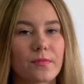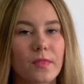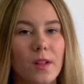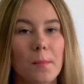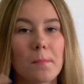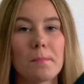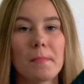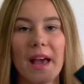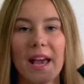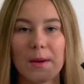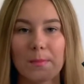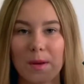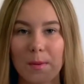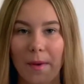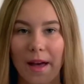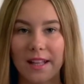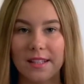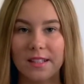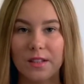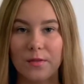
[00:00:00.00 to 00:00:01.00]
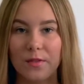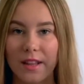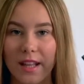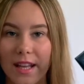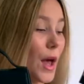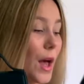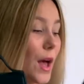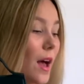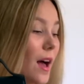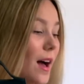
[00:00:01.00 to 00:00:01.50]
may be better for
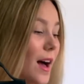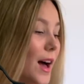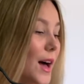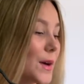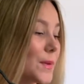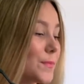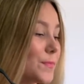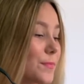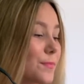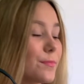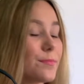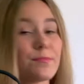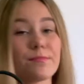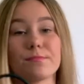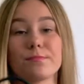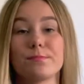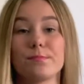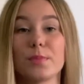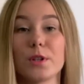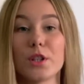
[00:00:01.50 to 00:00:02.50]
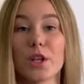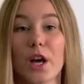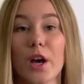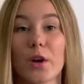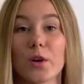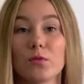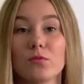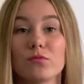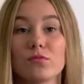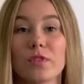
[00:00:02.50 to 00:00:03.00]
this. But
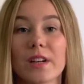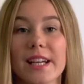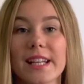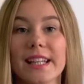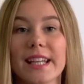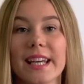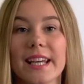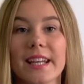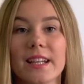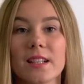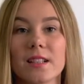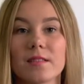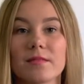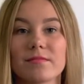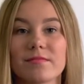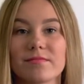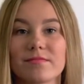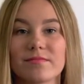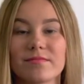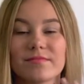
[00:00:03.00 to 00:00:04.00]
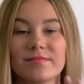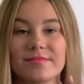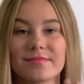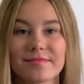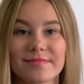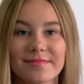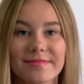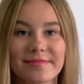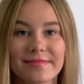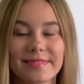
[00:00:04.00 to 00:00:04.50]
no, really,
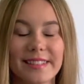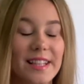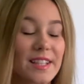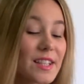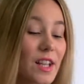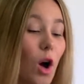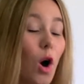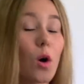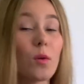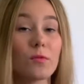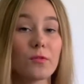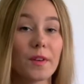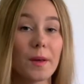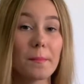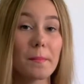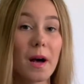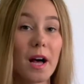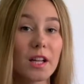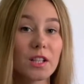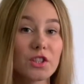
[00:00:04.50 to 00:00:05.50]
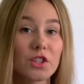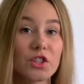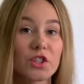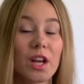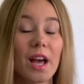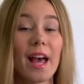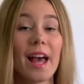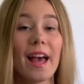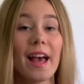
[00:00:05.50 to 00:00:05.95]
this can't fit much.